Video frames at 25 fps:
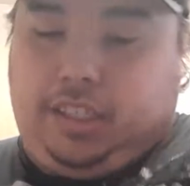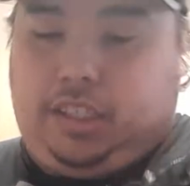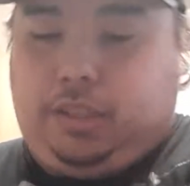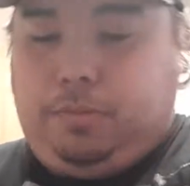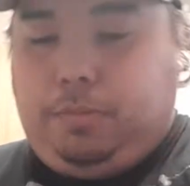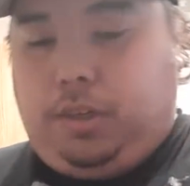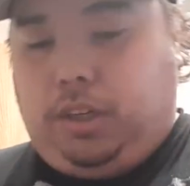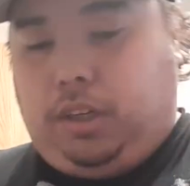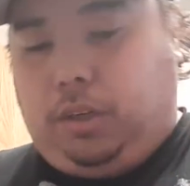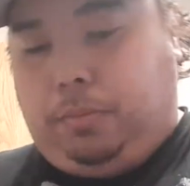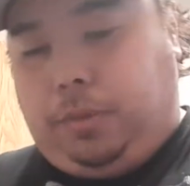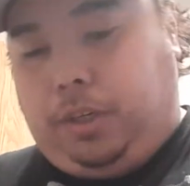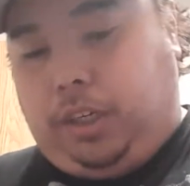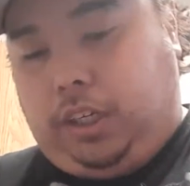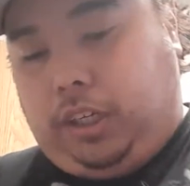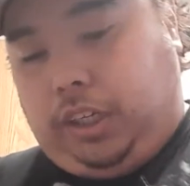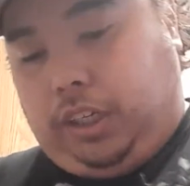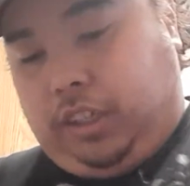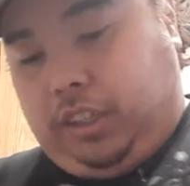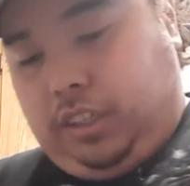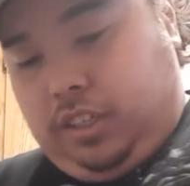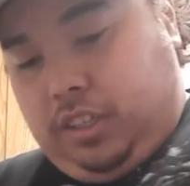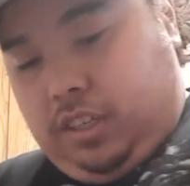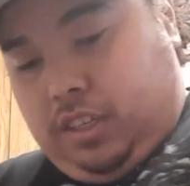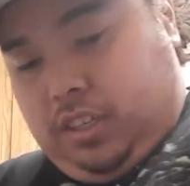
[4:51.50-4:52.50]
to be on a burger,
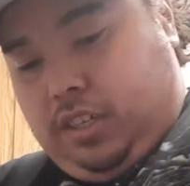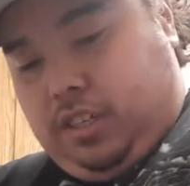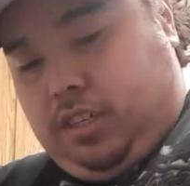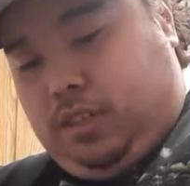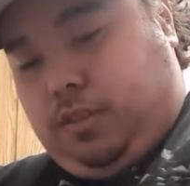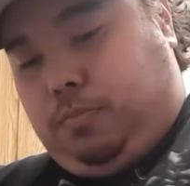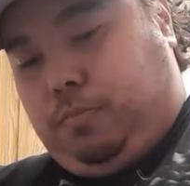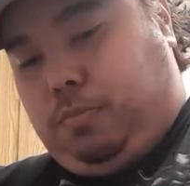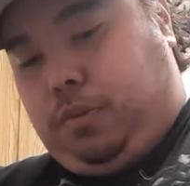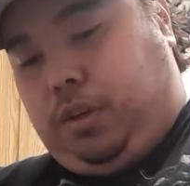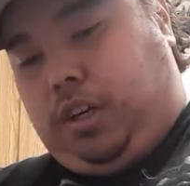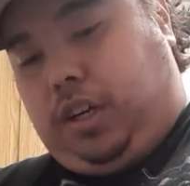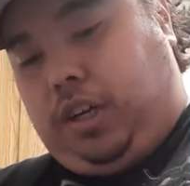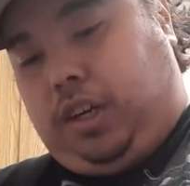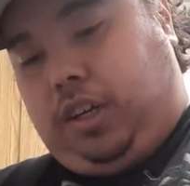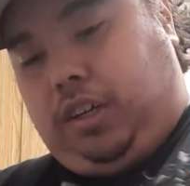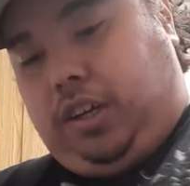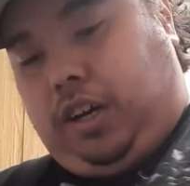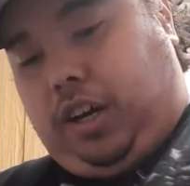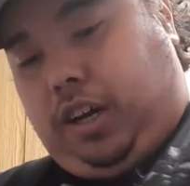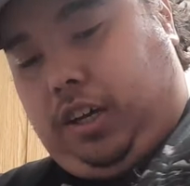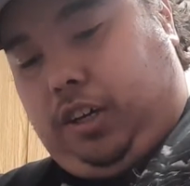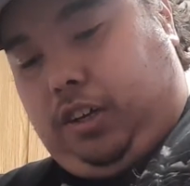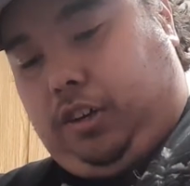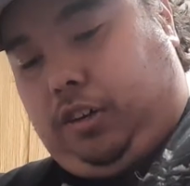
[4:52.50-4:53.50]
but
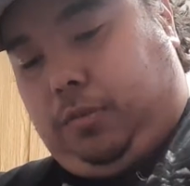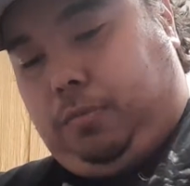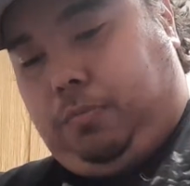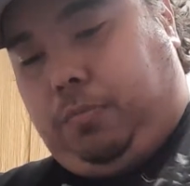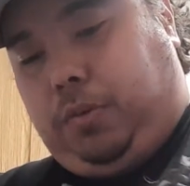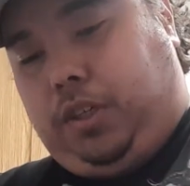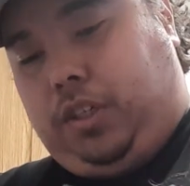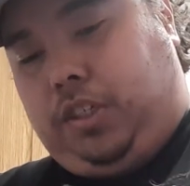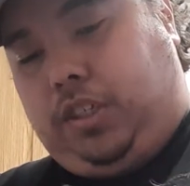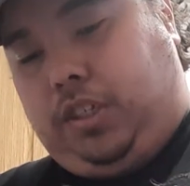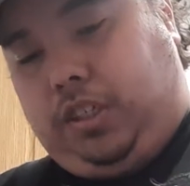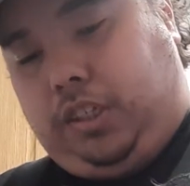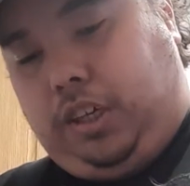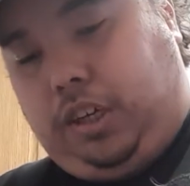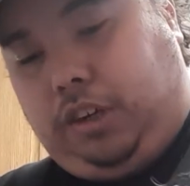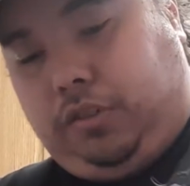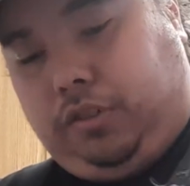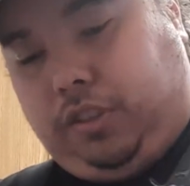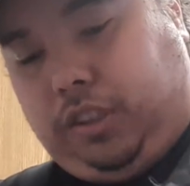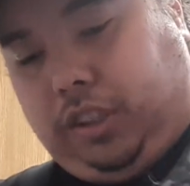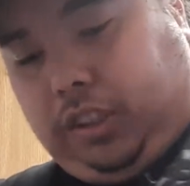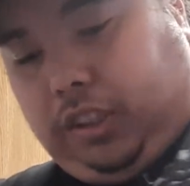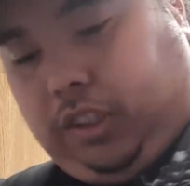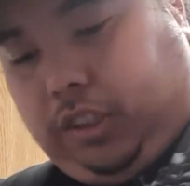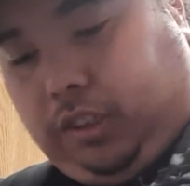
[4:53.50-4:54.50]
I personally, I don't
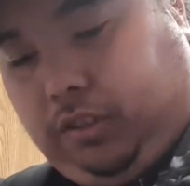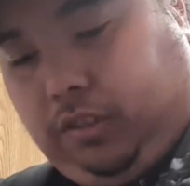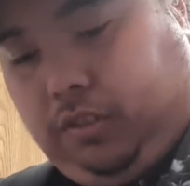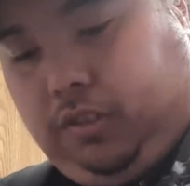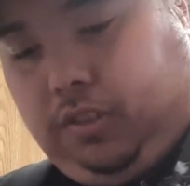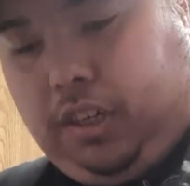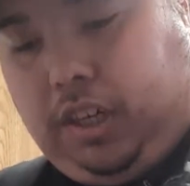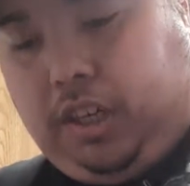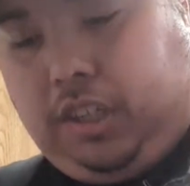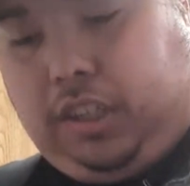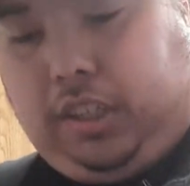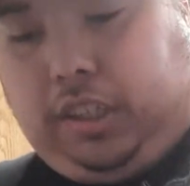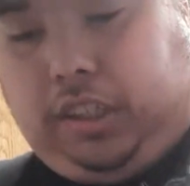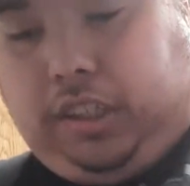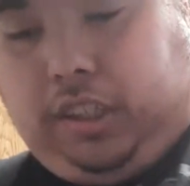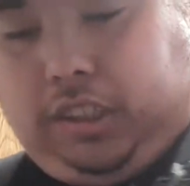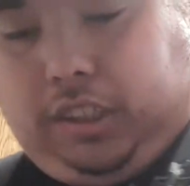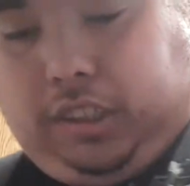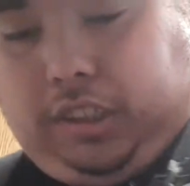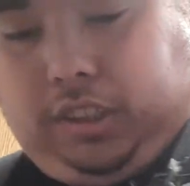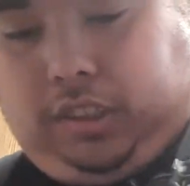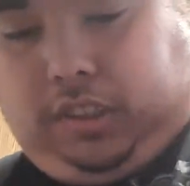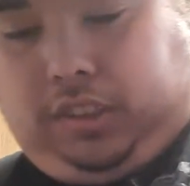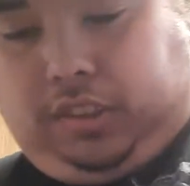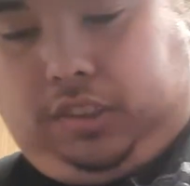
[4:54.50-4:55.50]
think so. I think it's
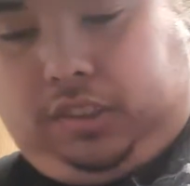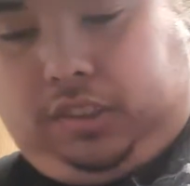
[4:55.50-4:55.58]
just,